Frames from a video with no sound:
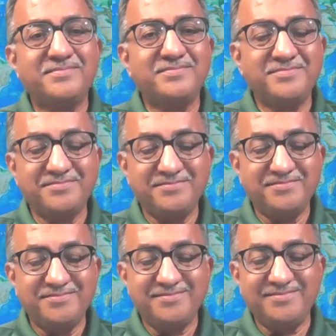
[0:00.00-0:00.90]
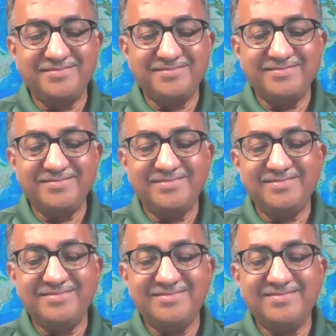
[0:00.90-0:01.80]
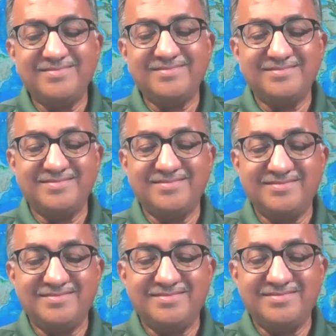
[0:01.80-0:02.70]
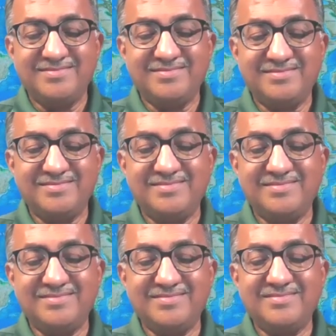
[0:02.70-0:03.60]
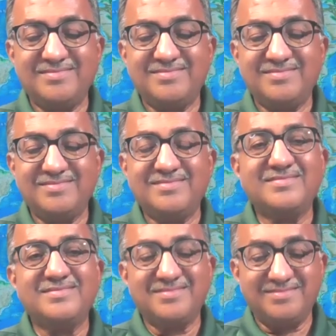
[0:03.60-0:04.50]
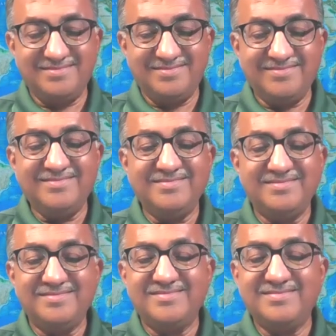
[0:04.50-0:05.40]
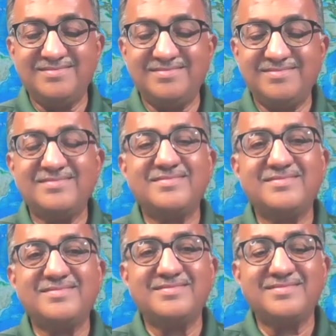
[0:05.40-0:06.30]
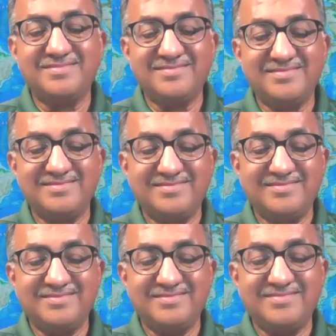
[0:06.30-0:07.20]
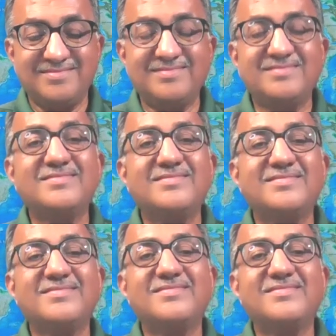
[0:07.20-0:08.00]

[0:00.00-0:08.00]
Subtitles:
This person isn't speaking.